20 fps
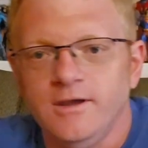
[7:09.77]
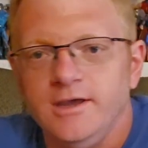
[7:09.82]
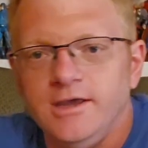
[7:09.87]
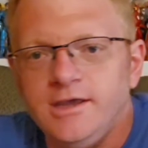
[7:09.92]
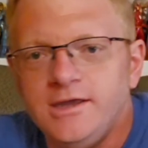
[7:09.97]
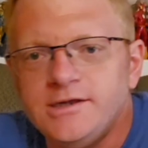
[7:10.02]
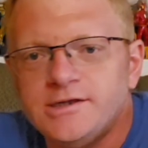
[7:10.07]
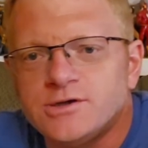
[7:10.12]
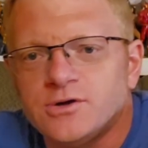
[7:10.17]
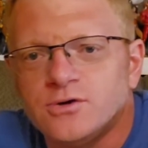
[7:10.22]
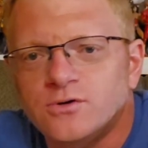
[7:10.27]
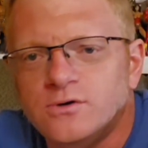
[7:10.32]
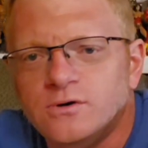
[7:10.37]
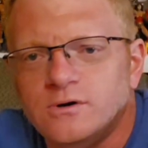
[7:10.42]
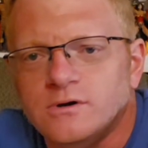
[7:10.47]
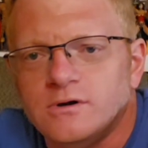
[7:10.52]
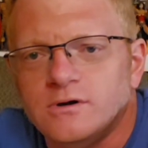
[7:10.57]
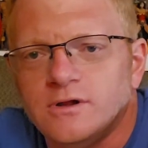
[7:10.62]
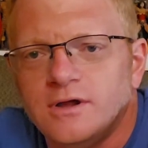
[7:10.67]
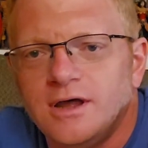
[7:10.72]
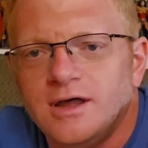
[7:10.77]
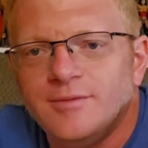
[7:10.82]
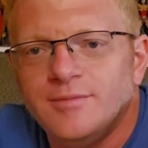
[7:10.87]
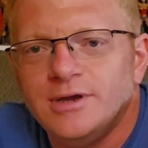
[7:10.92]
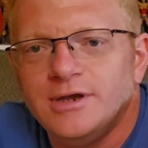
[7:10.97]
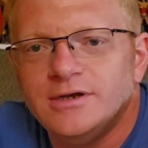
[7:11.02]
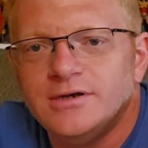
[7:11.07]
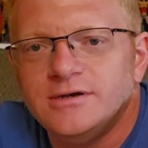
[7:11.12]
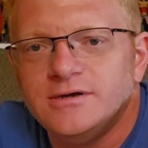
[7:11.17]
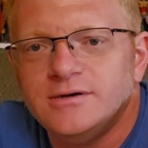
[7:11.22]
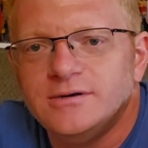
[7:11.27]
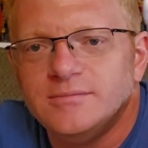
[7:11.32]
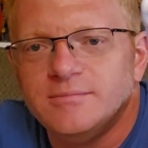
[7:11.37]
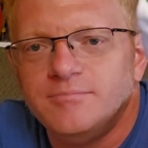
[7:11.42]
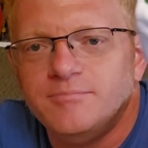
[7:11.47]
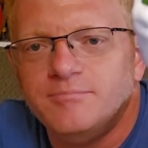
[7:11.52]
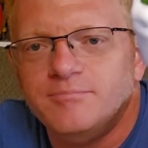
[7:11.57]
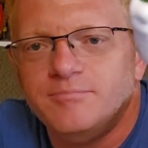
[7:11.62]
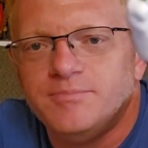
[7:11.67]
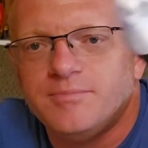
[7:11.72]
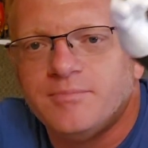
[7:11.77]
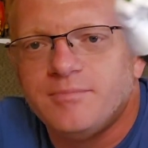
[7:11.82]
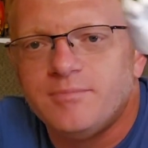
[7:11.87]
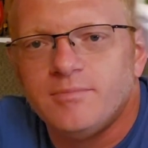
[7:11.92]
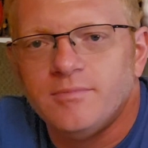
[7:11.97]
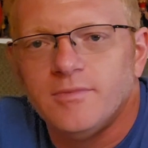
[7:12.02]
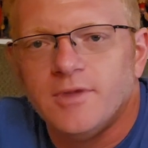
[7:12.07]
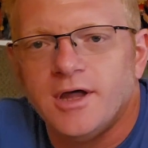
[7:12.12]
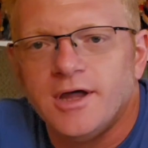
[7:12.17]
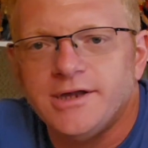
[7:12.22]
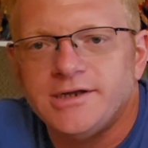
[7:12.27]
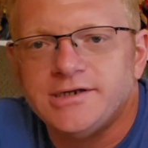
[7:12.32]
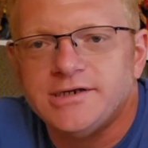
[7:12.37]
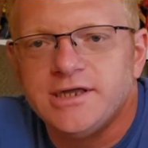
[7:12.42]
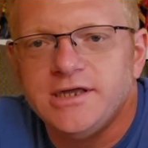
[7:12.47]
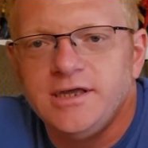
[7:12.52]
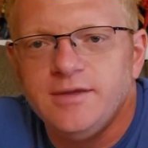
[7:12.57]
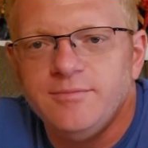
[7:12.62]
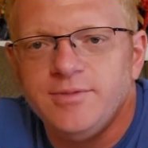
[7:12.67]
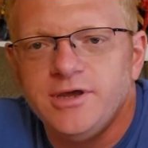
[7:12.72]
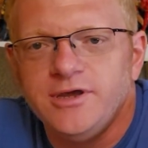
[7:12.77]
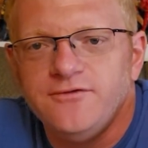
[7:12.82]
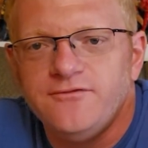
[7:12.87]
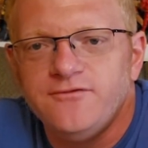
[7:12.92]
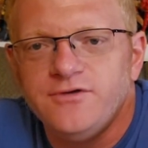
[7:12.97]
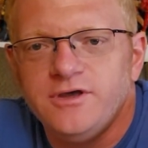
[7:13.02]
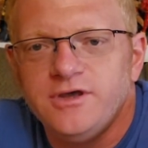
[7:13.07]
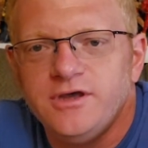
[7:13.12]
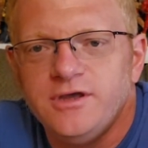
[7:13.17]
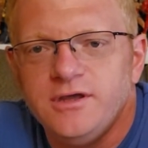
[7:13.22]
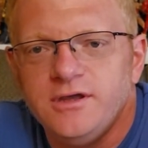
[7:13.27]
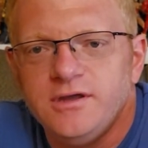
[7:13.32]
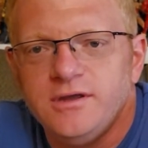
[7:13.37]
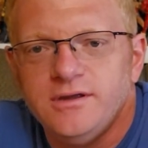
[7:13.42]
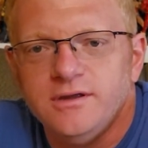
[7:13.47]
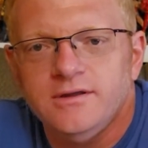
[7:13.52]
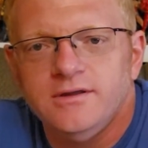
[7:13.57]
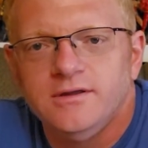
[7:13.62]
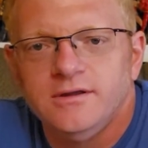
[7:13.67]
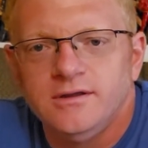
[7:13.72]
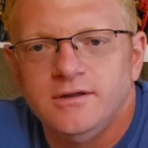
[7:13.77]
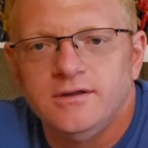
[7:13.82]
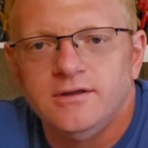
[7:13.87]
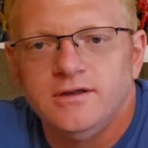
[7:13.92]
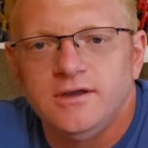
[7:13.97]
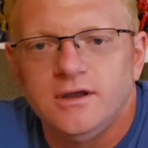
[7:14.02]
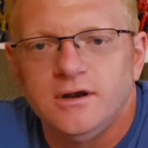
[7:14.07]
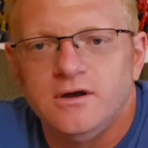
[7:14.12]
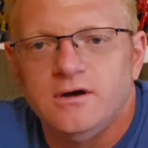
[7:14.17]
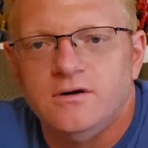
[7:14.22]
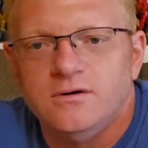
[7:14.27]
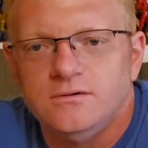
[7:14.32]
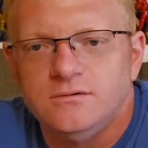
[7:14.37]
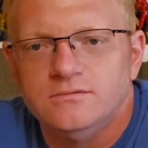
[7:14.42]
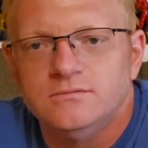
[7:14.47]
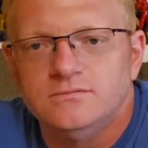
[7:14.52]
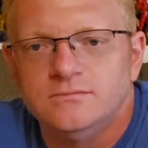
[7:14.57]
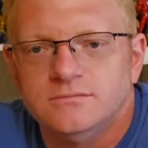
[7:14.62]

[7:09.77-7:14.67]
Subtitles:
he's cool. I mean, husky, beefy, you know.